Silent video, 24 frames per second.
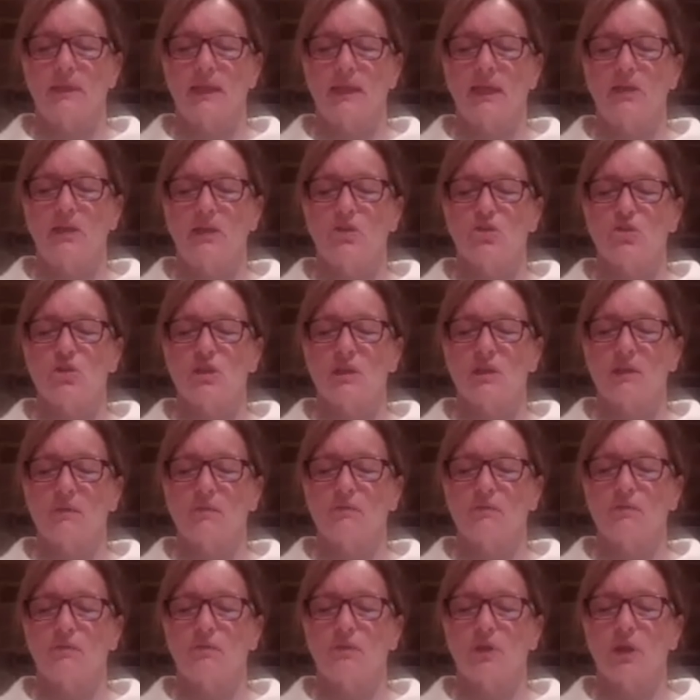Energy
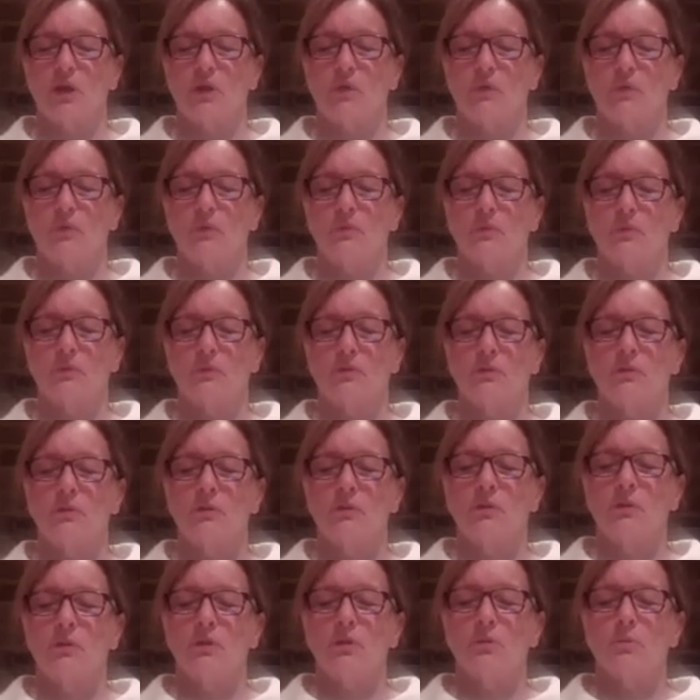can flow.
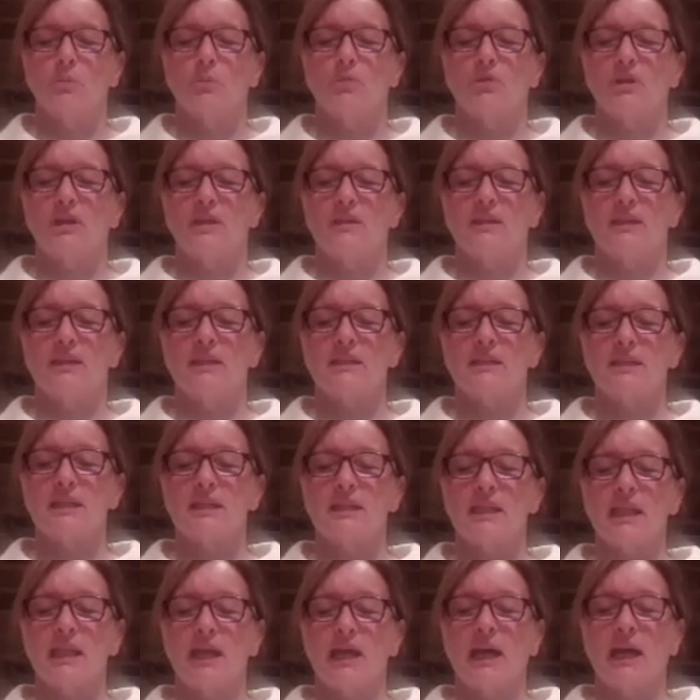Breathe into
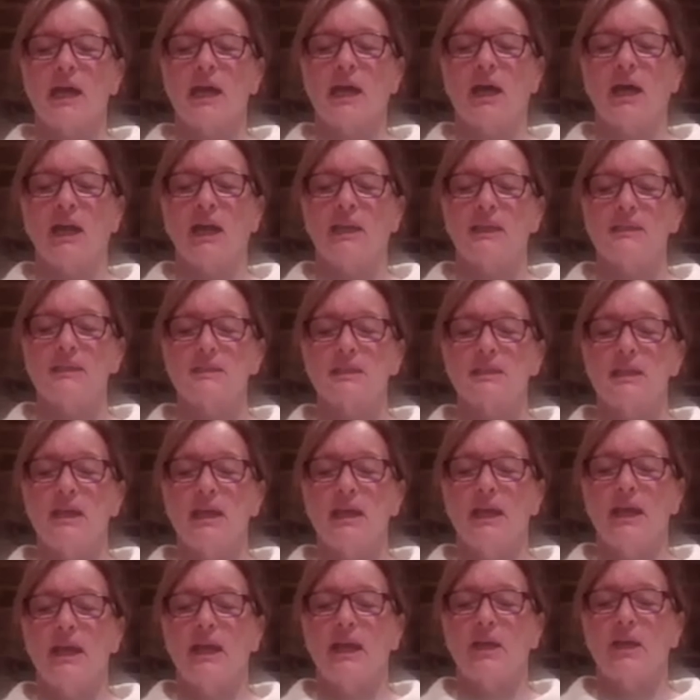that height.
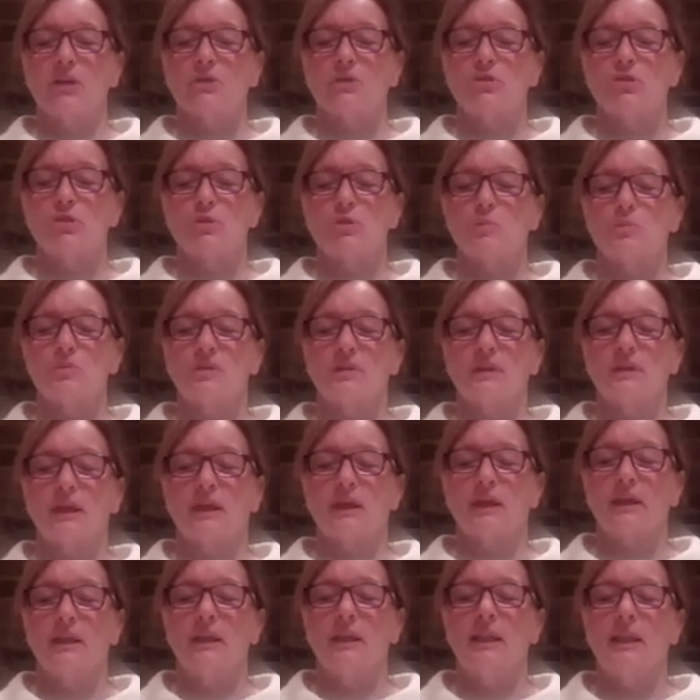As you breathe
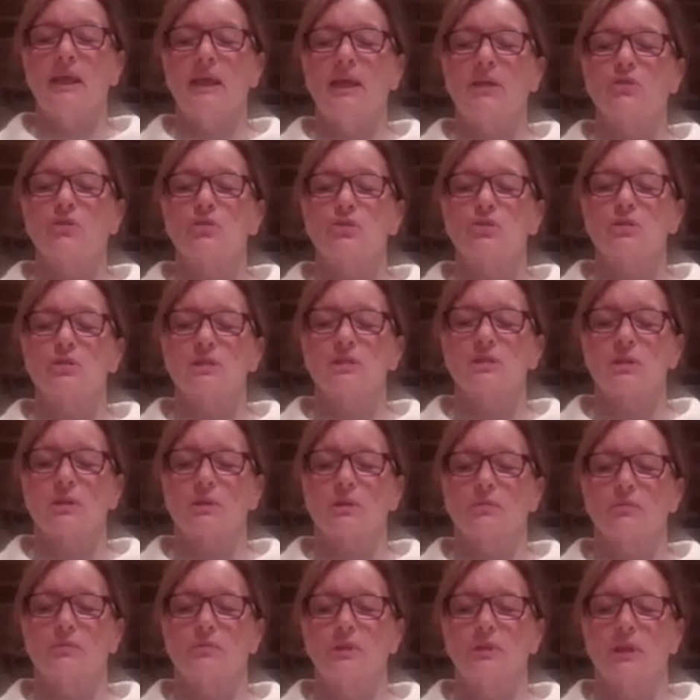out, let
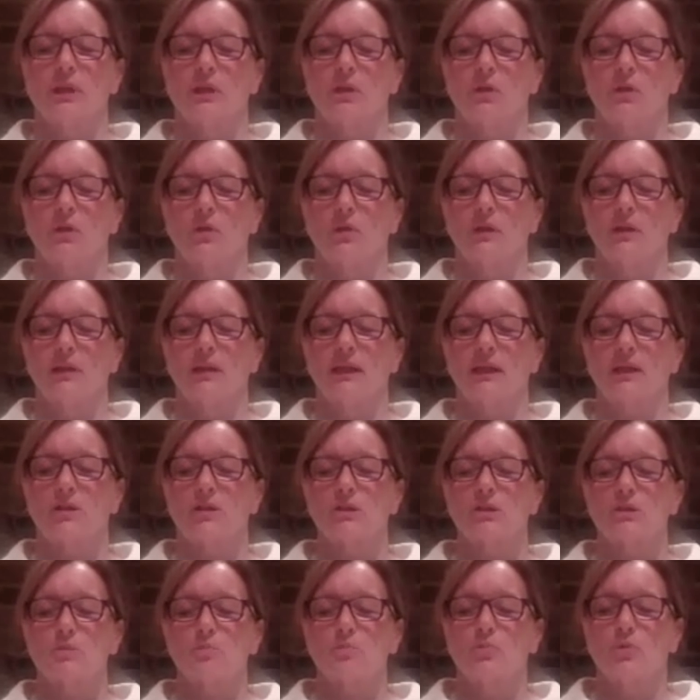yourself recoil like
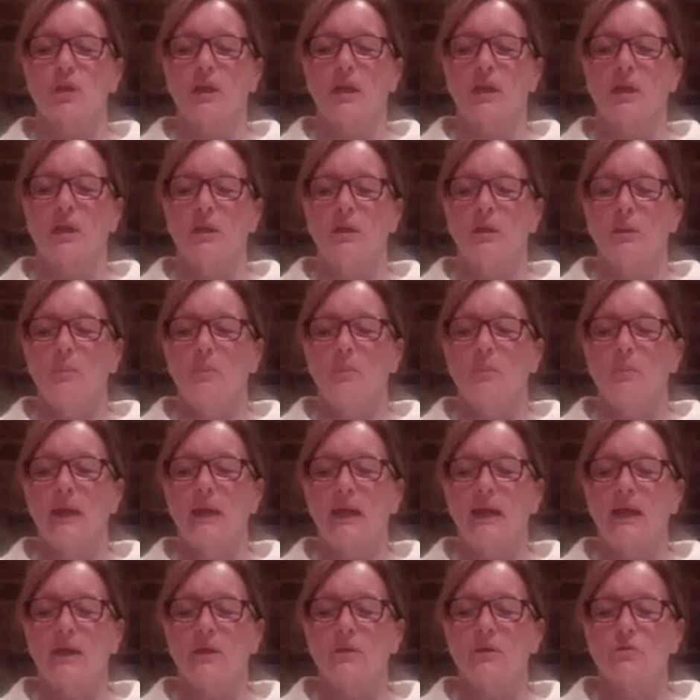a spring
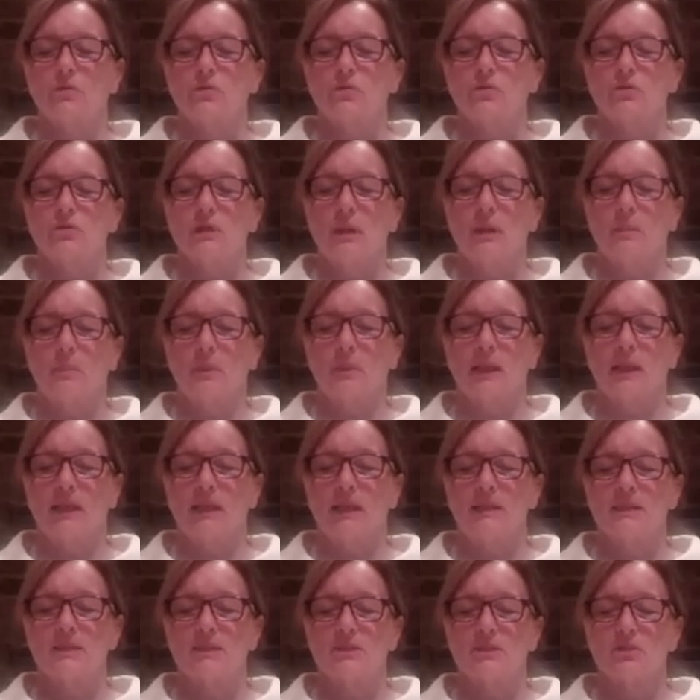back to that
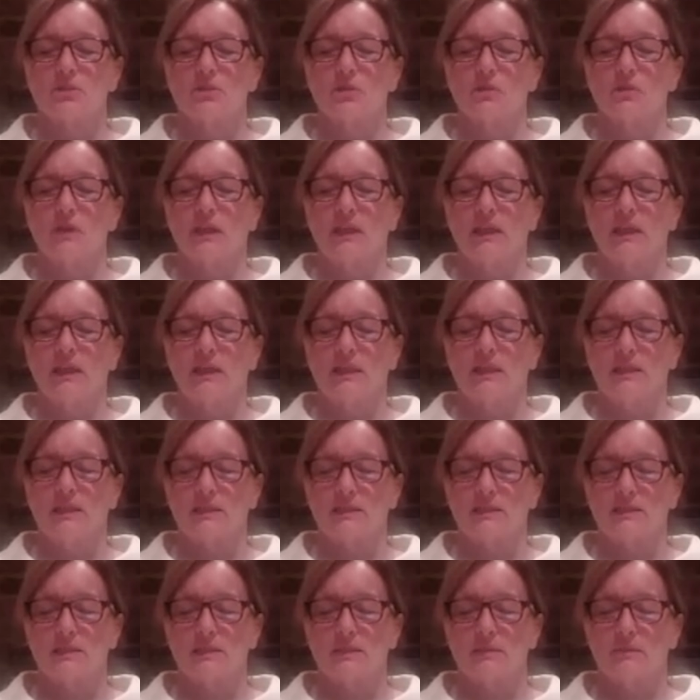place of
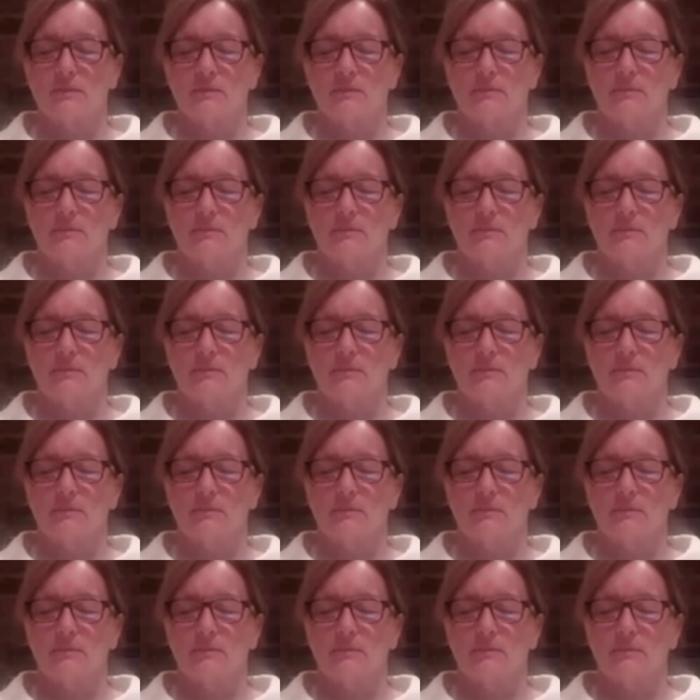ease.